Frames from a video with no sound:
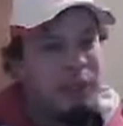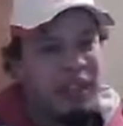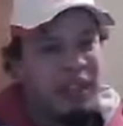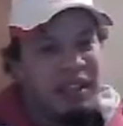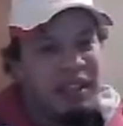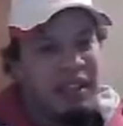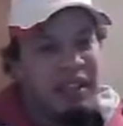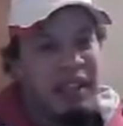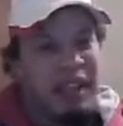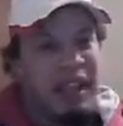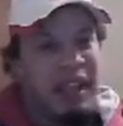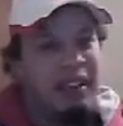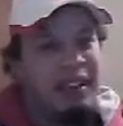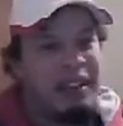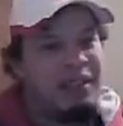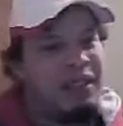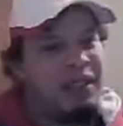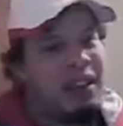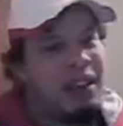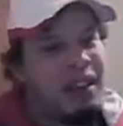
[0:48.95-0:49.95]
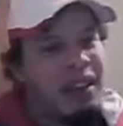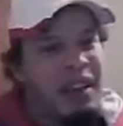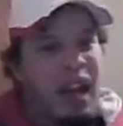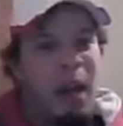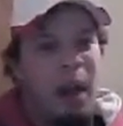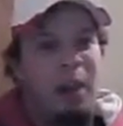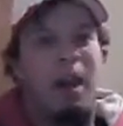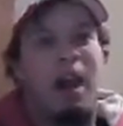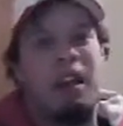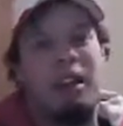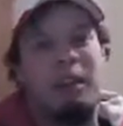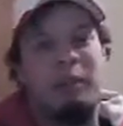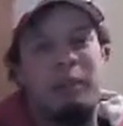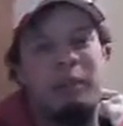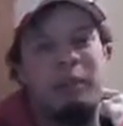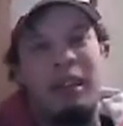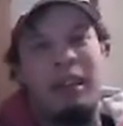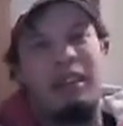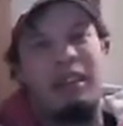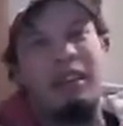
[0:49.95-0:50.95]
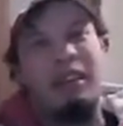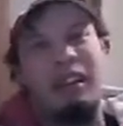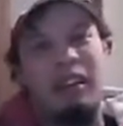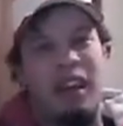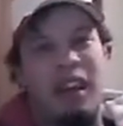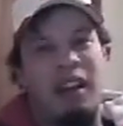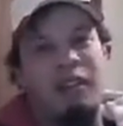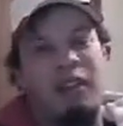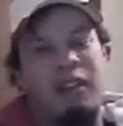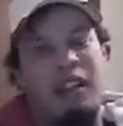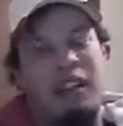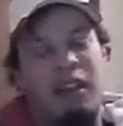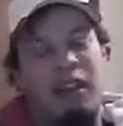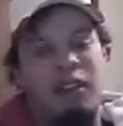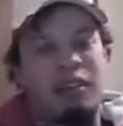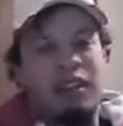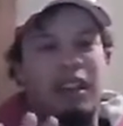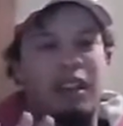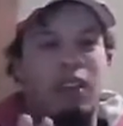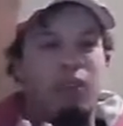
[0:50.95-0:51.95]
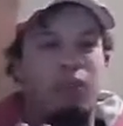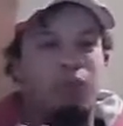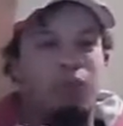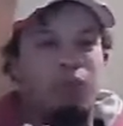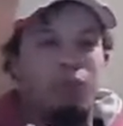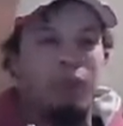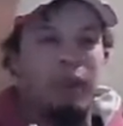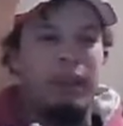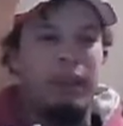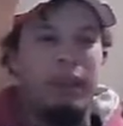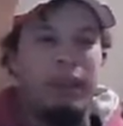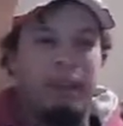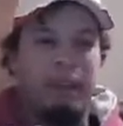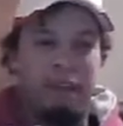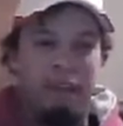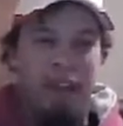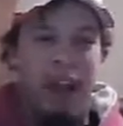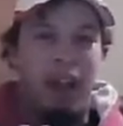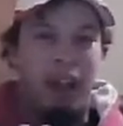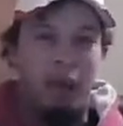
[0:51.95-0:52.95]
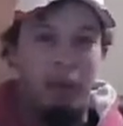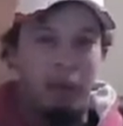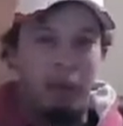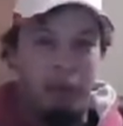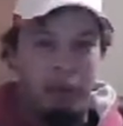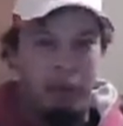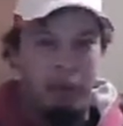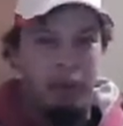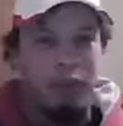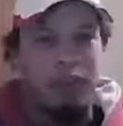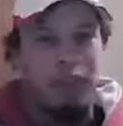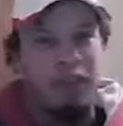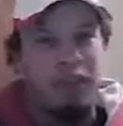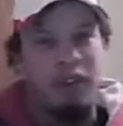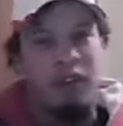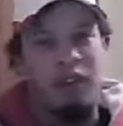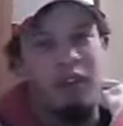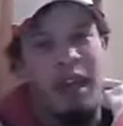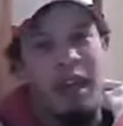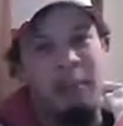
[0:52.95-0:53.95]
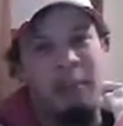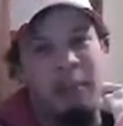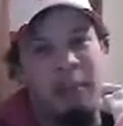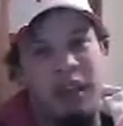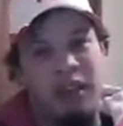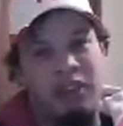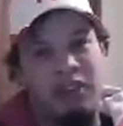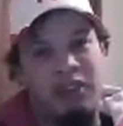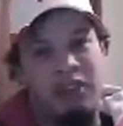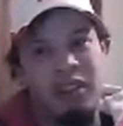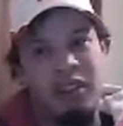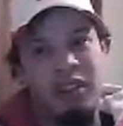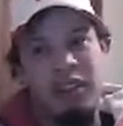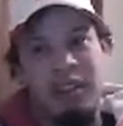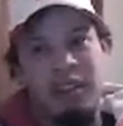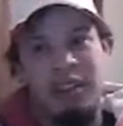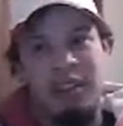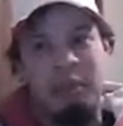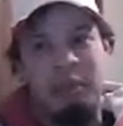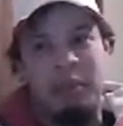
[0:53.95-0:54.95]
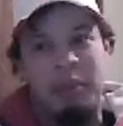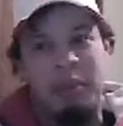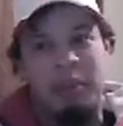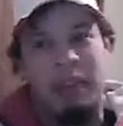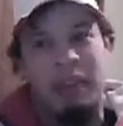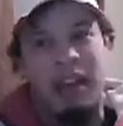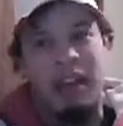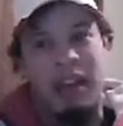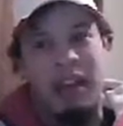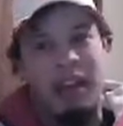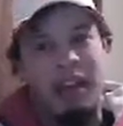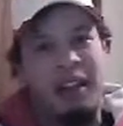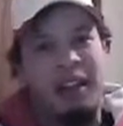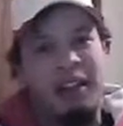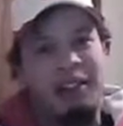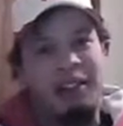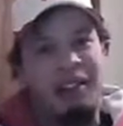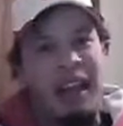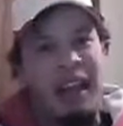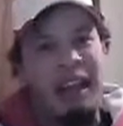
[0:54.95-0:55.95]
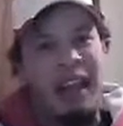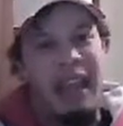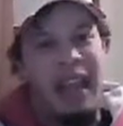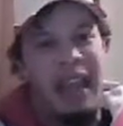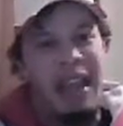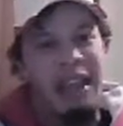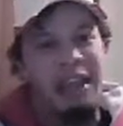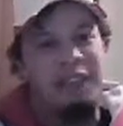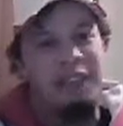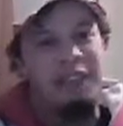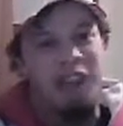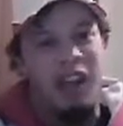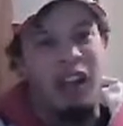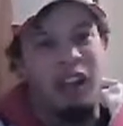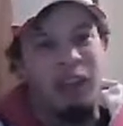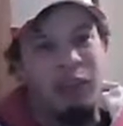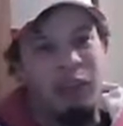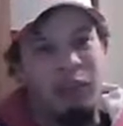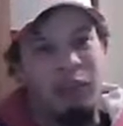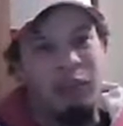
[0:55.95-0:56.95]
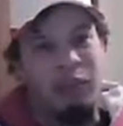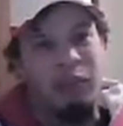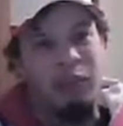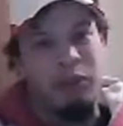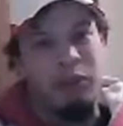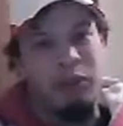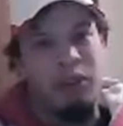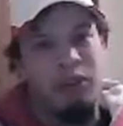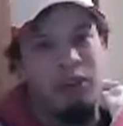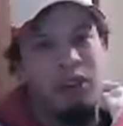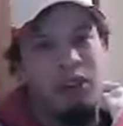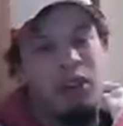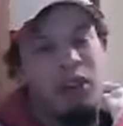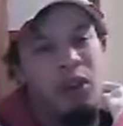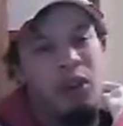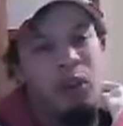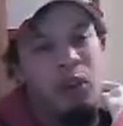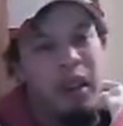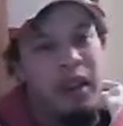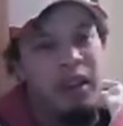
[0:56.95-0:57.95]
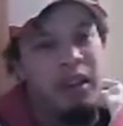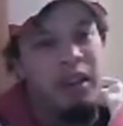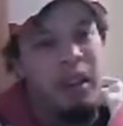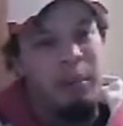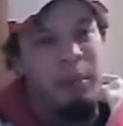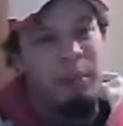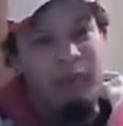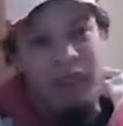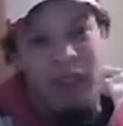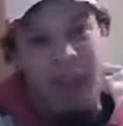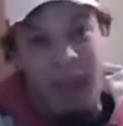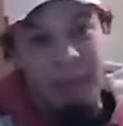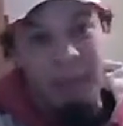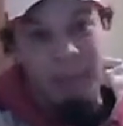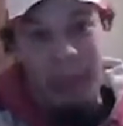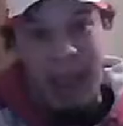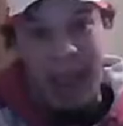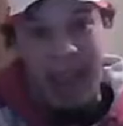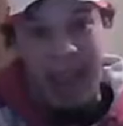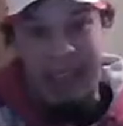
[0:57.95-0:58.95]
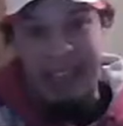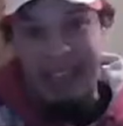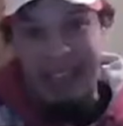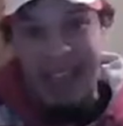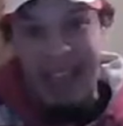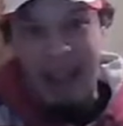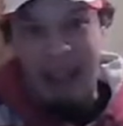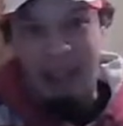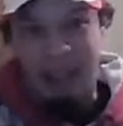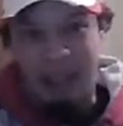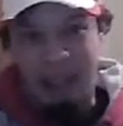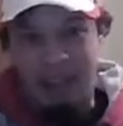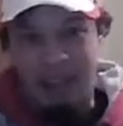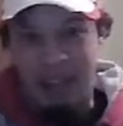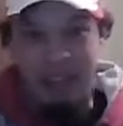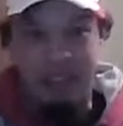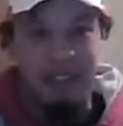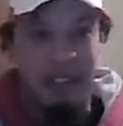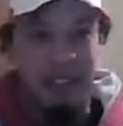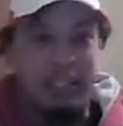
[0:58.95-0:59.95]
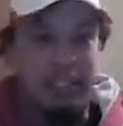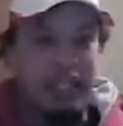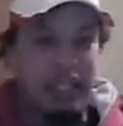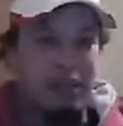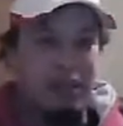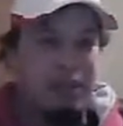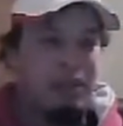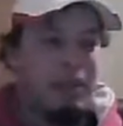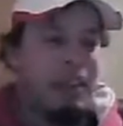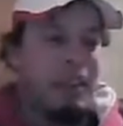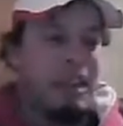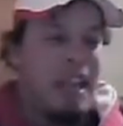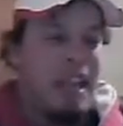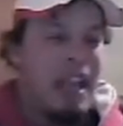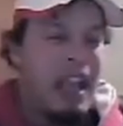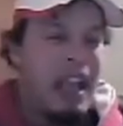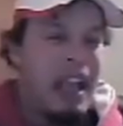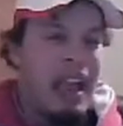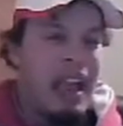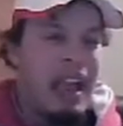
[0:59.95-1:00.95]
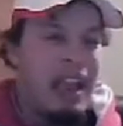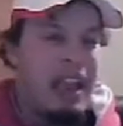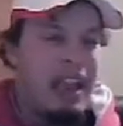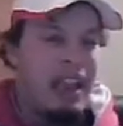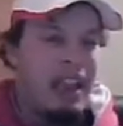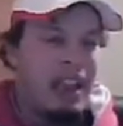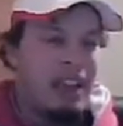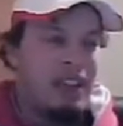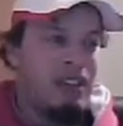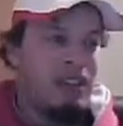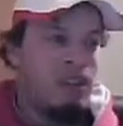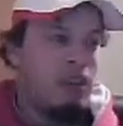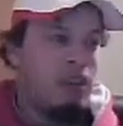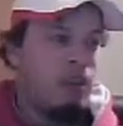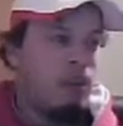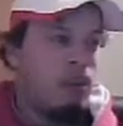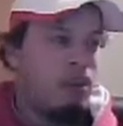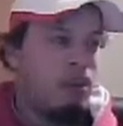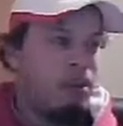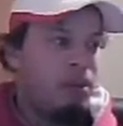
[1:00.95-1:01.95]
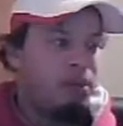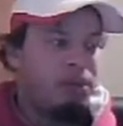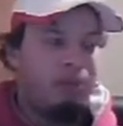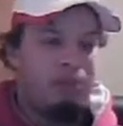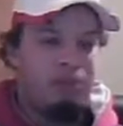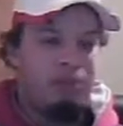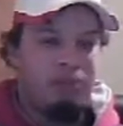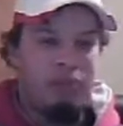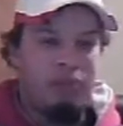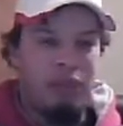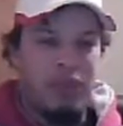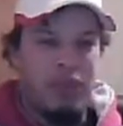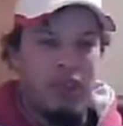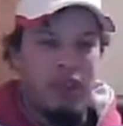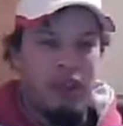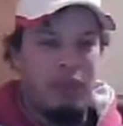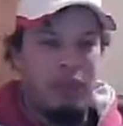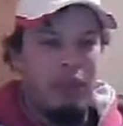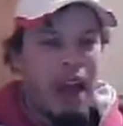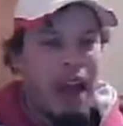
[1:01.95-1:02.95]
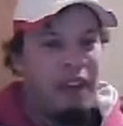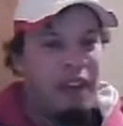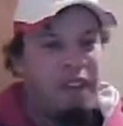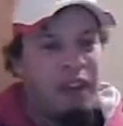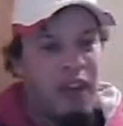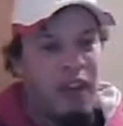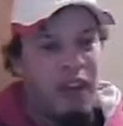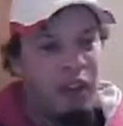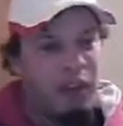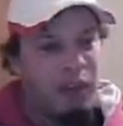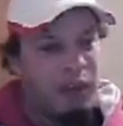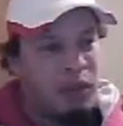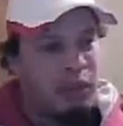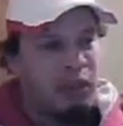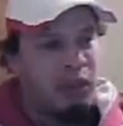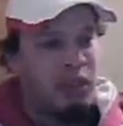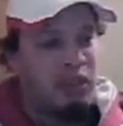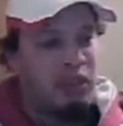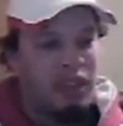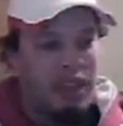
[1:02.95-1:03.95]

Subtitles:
being the case, I'm not going to be making a lot of videos. I don't really follow recruiting all that much, simply because I hate following recruits who end up not panning out on the team, and or, you know, not following recruits